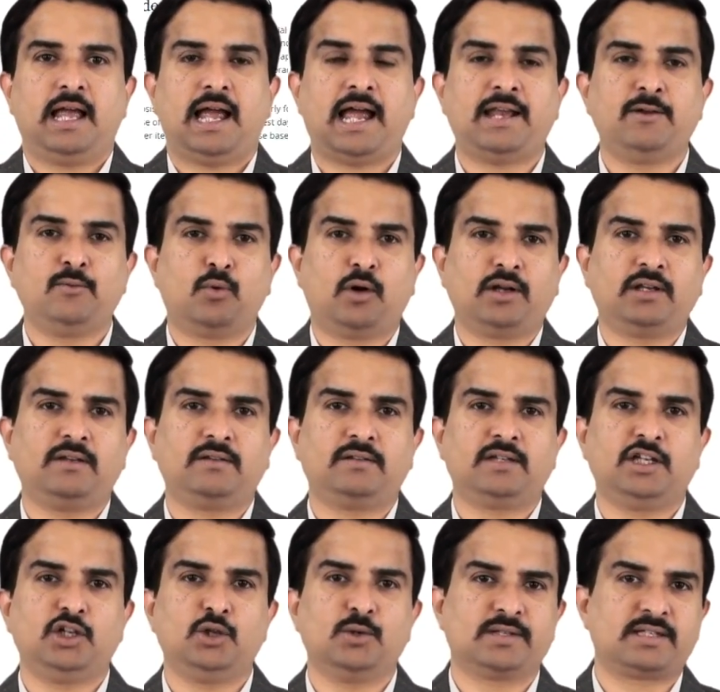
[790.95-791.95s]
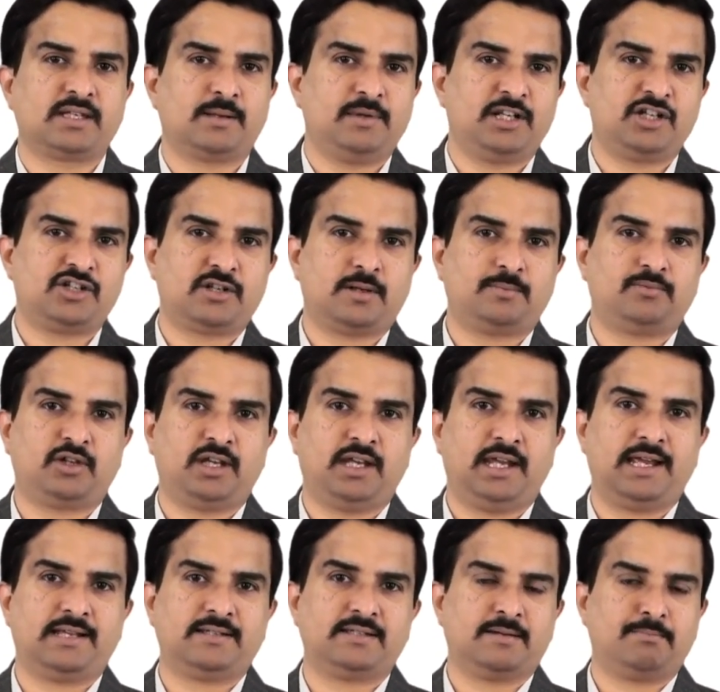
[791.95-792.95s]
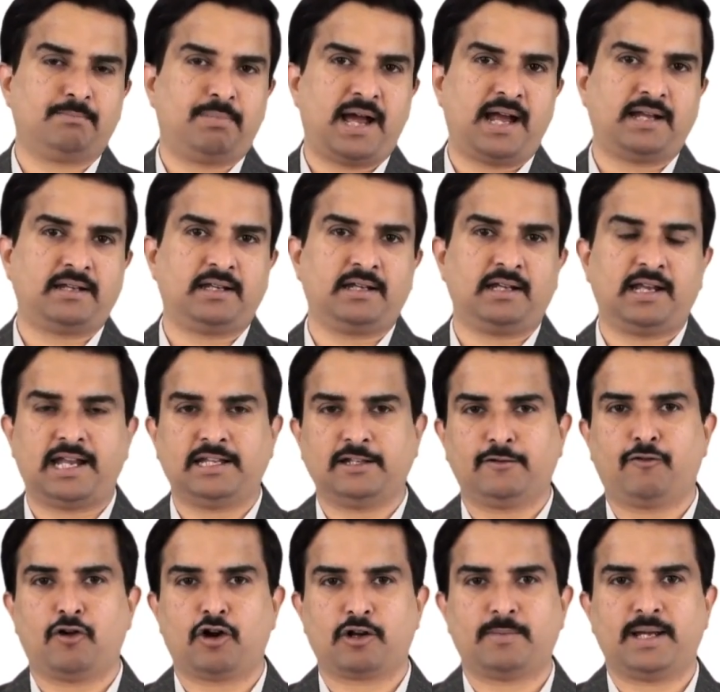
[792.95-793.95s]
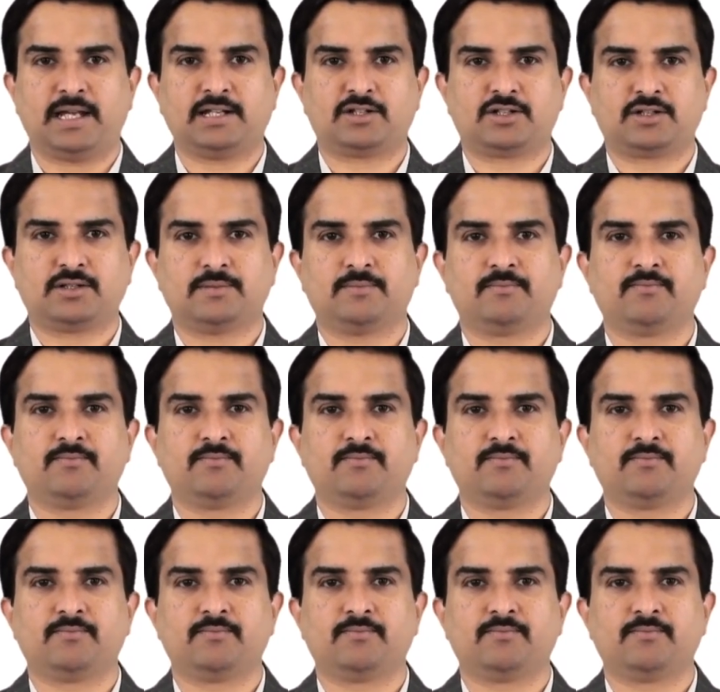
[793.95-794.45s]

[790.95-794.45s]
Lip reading: And what is the USMLE Step 3 exam pattern and the format?